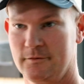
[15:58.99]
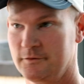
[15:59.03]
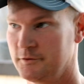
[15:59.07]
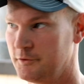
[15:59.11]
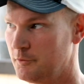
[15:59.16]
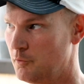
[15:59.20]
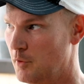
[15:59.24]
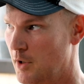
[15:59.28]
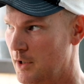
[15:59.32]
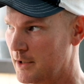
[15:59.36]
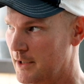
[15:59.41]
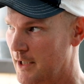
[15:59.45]

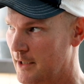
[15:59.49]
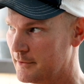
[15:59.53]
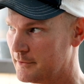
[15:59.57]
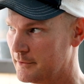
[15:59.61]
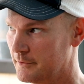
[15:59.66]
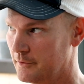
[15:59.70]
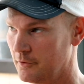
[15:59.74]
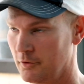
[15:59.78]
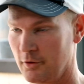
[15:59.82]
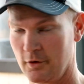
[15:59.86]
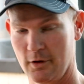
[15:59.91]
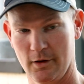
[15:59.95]
You walk out
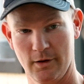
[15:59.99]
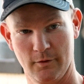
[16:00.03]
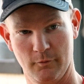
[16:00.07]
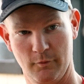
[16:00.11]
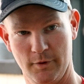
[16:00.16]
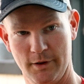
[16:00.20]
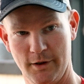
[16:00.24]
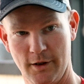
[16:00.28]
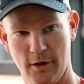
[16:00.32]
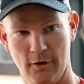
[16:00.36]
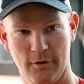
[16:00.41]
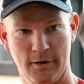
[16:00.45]
the door and
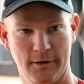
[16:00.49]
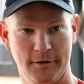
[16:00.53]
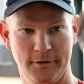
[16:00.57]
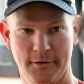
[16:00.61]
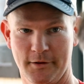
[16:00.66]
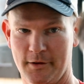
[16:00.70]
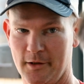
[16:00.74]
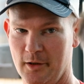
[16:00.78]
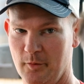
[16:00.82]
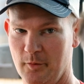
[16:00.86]
we know that you're